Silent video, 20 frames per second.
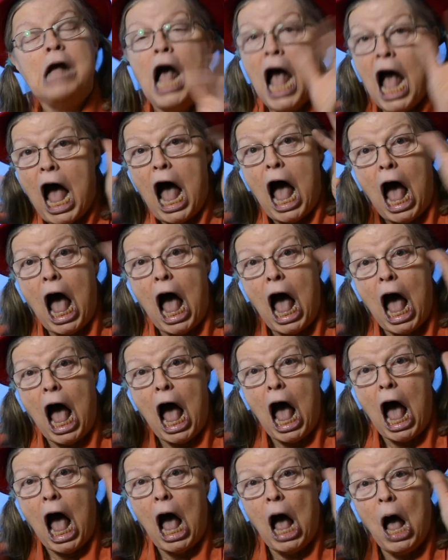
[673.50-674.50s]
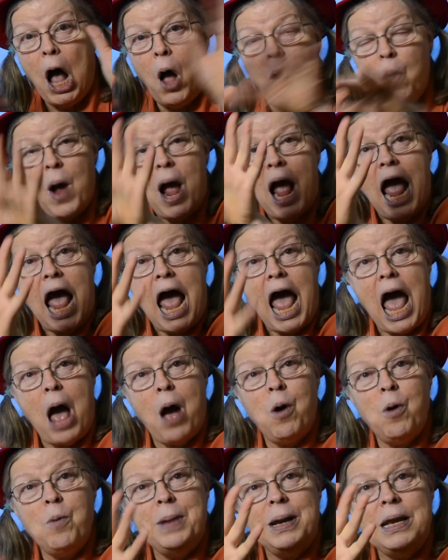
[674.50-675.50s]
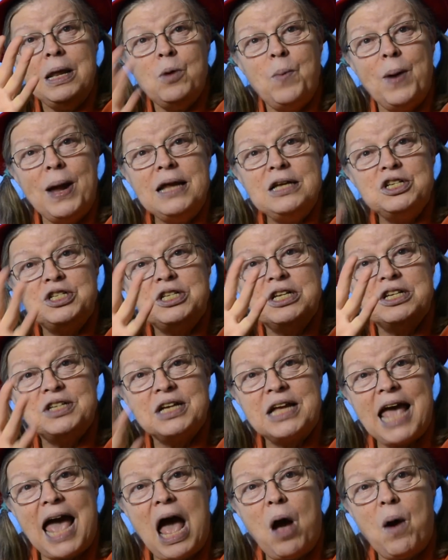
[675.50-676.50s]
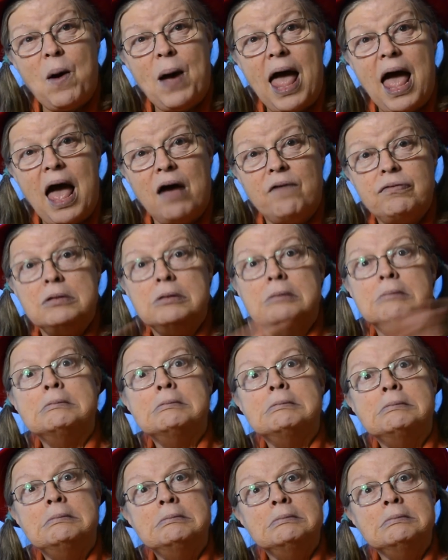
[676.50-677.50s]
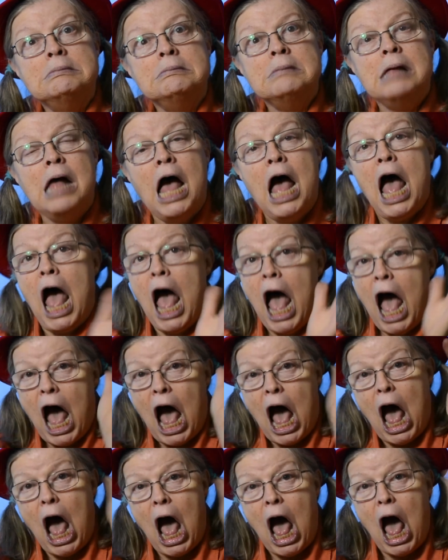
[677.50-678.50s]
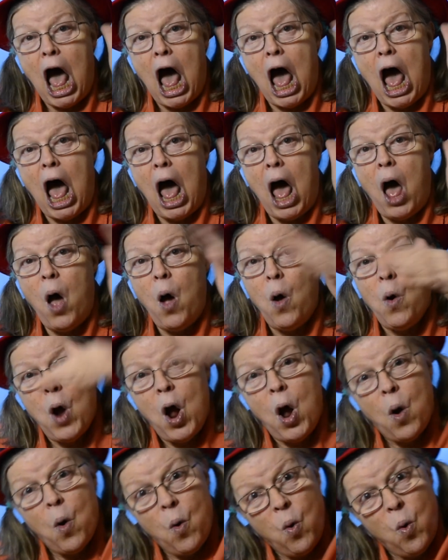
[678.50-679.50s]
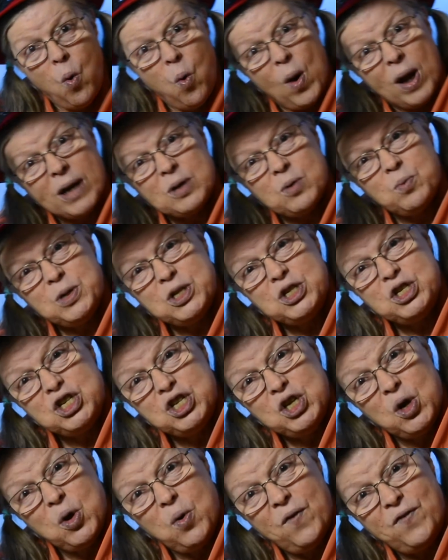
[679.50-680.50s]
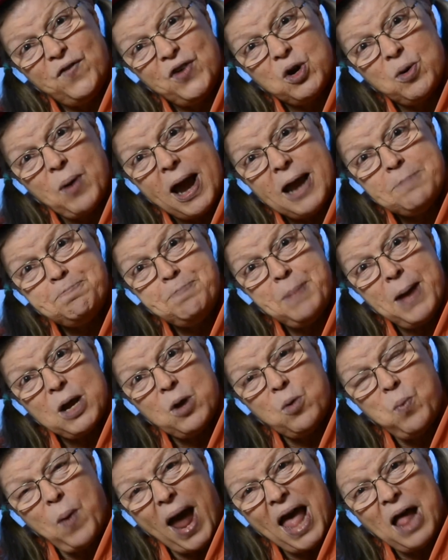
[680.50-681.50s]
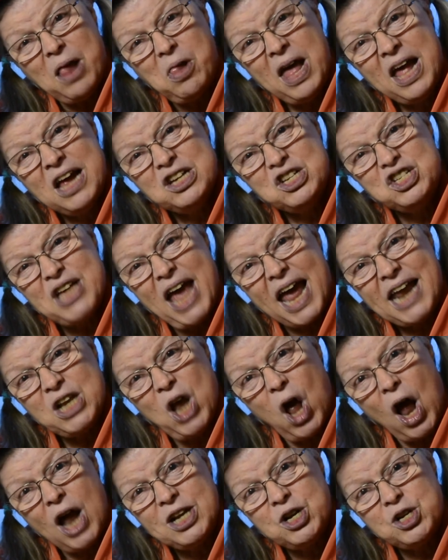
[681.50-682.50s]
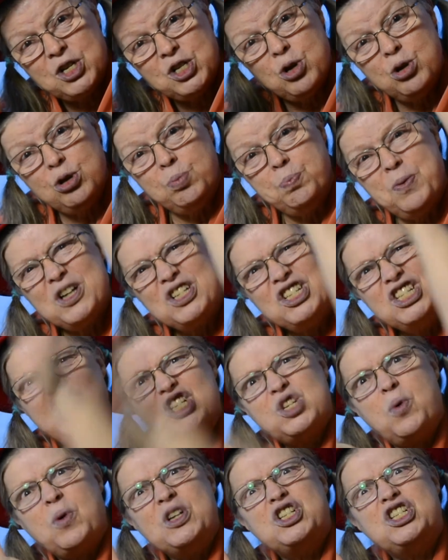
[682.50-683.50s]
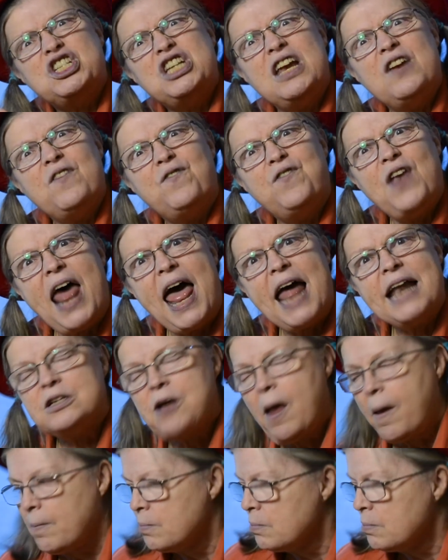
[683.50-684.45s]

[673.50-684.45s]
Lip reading: Oh, how many wings does a cow have? Oh, what would you do if a great big whale sat on your toothbrush and squished it flat?